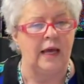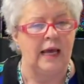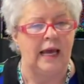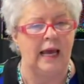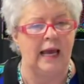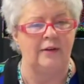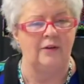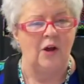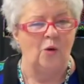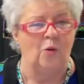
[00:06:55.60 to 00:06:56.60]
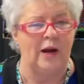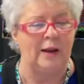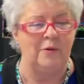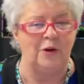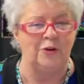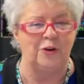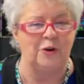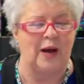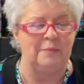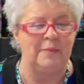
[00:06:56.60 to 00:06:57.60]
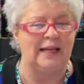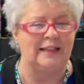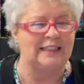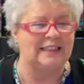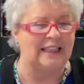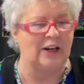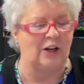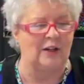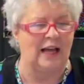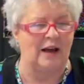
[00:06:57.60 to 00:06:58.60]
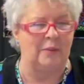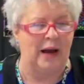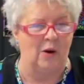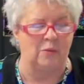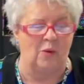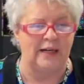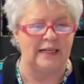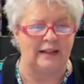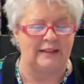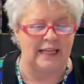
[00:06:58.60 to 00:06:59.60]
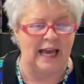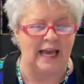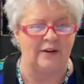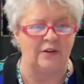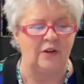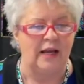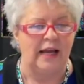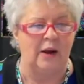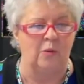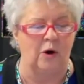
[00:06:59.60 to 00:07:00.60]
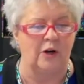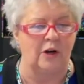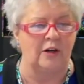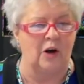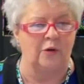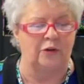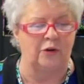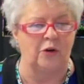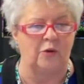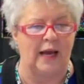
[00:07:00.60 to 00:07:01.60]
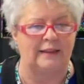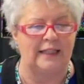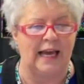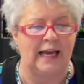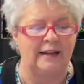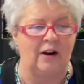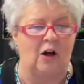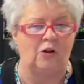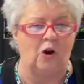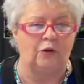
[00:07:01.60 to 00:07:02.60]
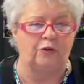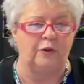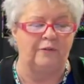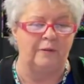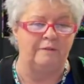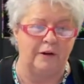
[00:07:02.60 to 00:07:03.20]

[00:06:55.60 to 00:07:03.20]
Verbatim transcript: And what I'm going to do, I made this little uh, PowerPoint at the end, and we're going to go through at the end, and I'll go through from the very